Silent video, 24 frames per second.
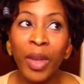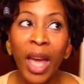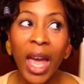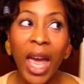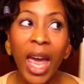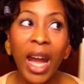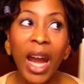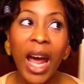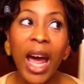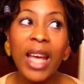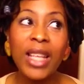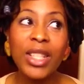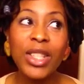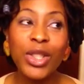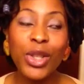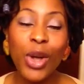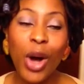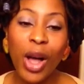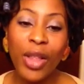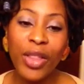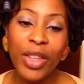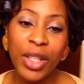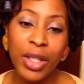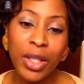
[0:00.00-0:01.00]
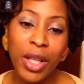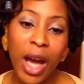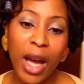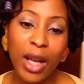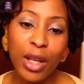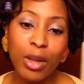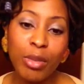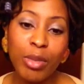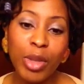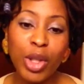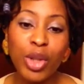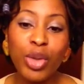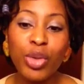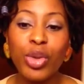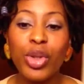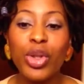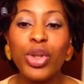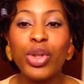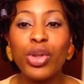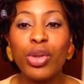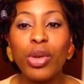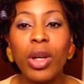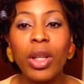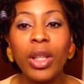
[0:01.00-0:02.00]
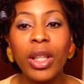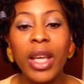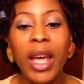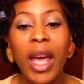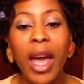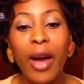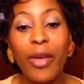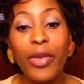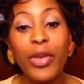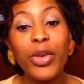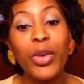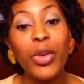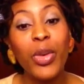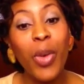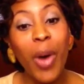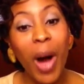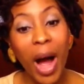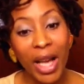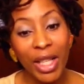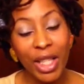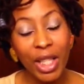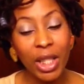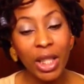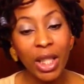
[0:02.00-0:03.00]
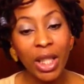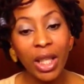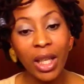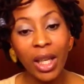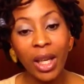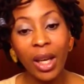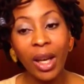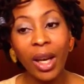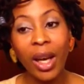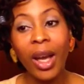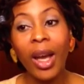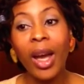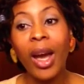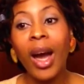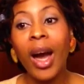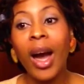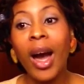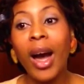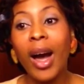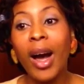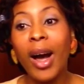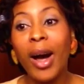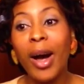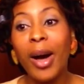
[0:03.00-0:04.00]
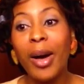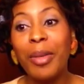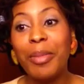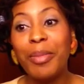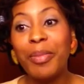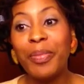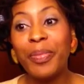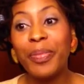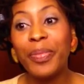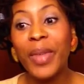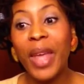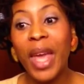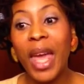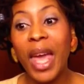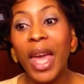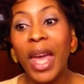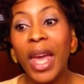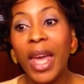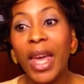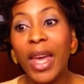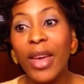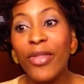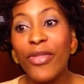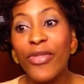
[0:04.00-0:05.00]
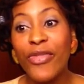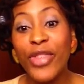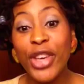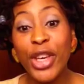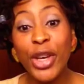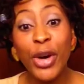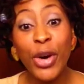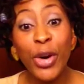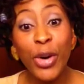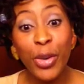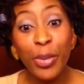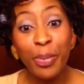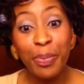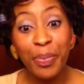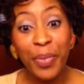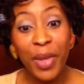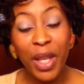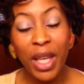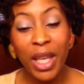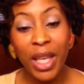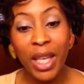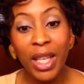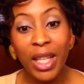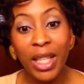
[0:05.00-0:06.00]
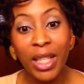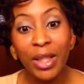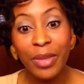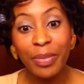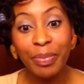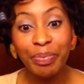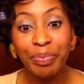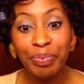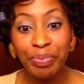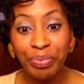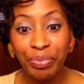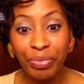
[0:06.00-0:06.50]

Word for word: And I saw this documentary shortly after watching um, a film in